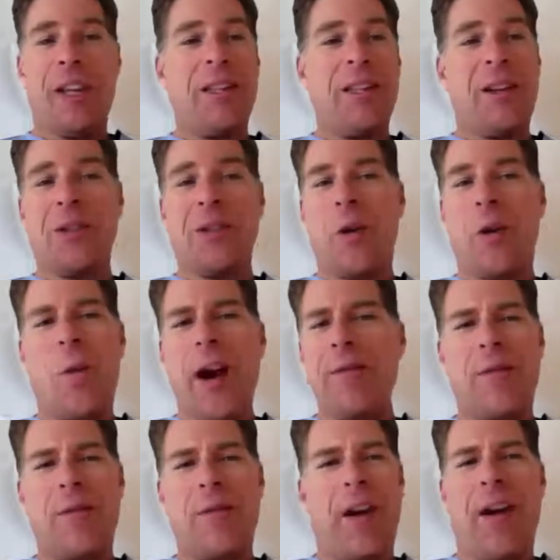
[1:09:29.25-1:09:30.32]
is also
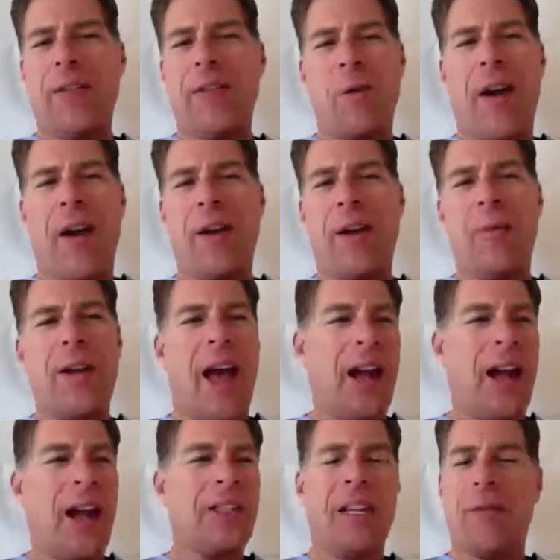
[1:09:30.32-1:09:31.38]
quite varied in the way it
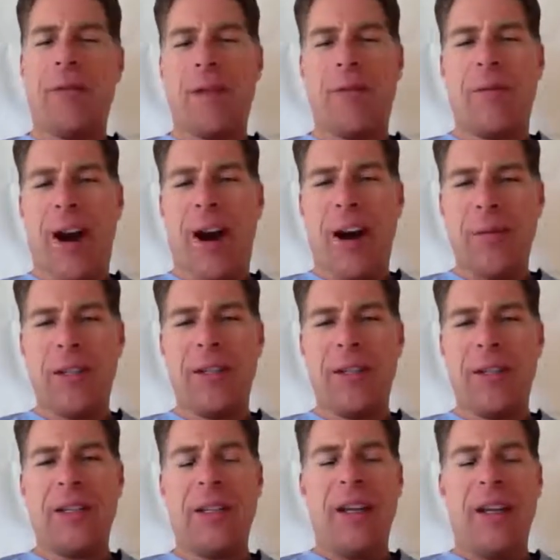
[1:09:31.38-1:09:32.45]
reacts to different
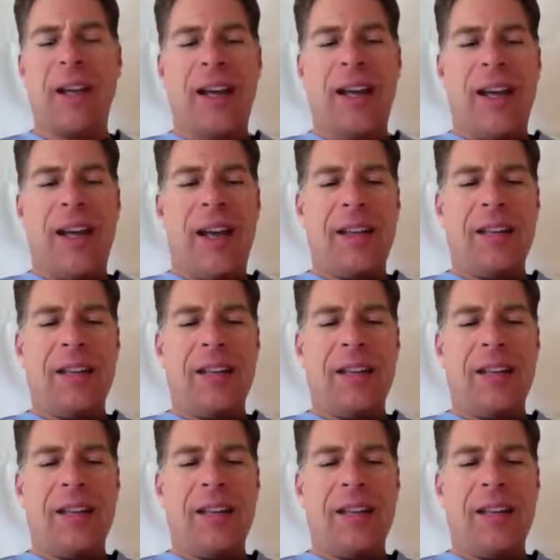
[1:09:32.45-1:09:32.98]
environments. Hmm.